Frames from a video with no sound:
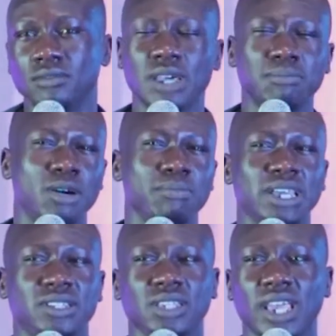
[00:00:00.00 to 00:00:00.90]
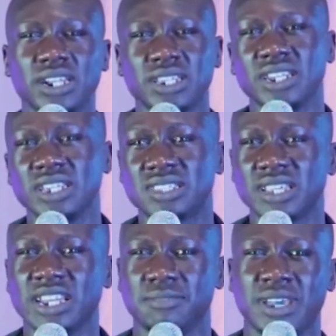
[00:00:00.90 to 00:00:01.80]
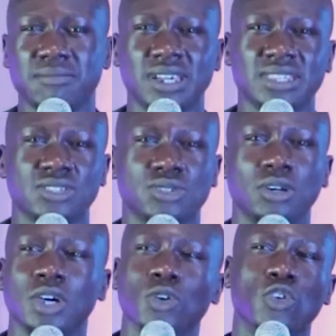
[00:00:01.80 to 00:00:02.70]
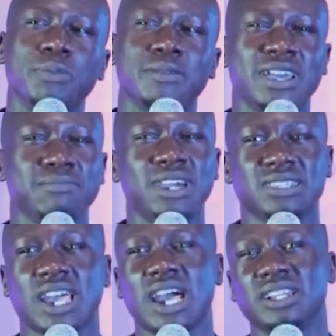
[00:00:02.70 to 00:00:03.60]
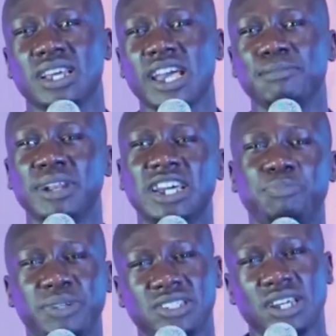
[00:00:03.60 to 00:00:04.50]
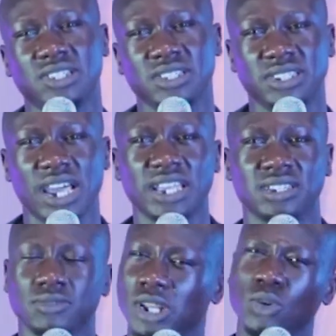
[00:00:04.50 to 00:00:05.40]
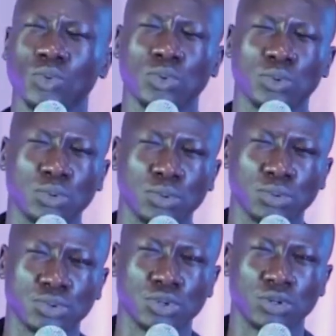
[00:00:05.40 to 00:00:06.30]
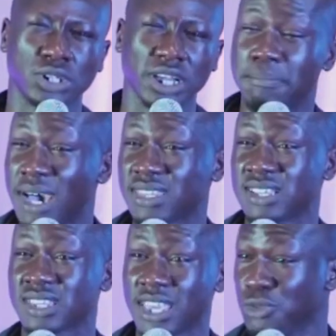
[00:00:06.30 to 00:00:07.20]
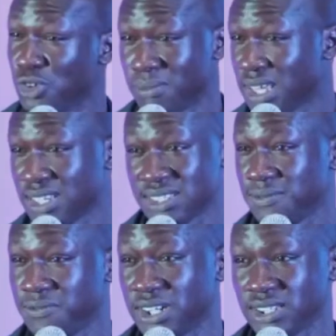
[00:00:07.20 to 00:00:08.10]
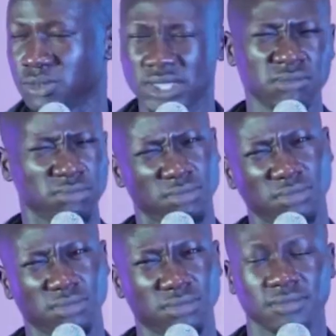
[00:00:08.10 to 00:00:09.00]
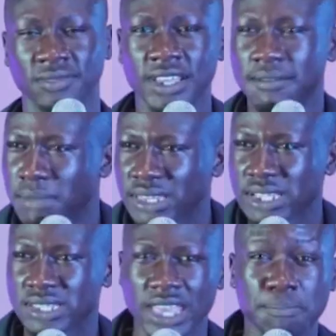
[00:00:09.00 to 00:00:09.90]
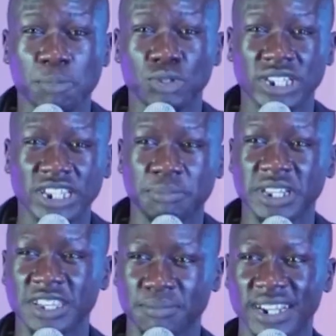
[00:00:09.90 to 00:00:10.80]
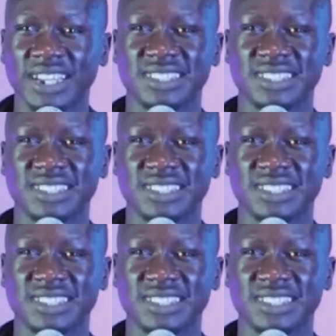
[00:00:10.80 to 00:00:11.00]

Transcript: The moment he entered inside my mother, so my mother had high blood pressure, she died. I was like, oh, sorry. Mothers came. You know, mothers are very, she was like, Mothers came, people started bringing man.